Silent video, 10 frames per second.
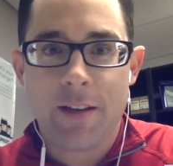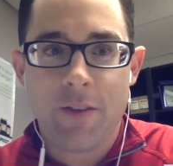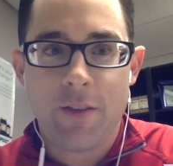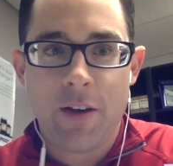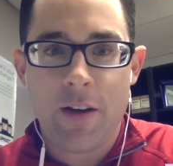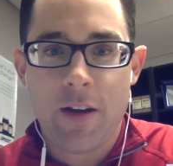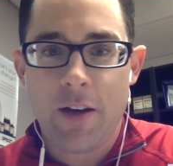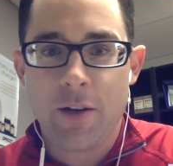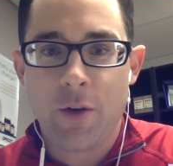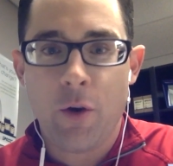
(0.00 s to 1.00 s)
a very
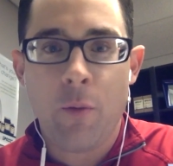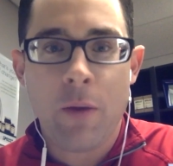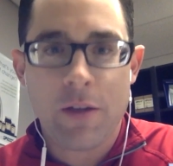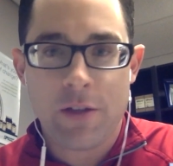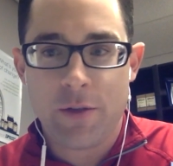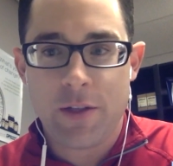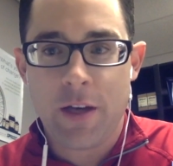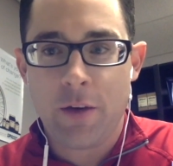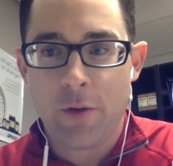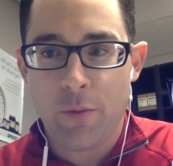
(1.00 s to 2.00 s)

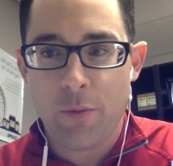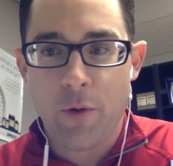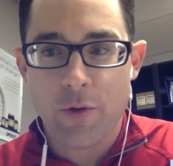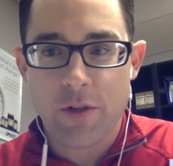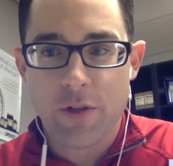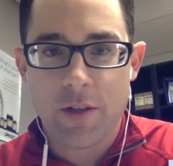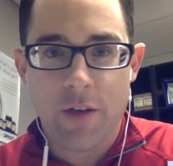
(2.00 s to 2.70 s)
neuromusculoskeletal approach to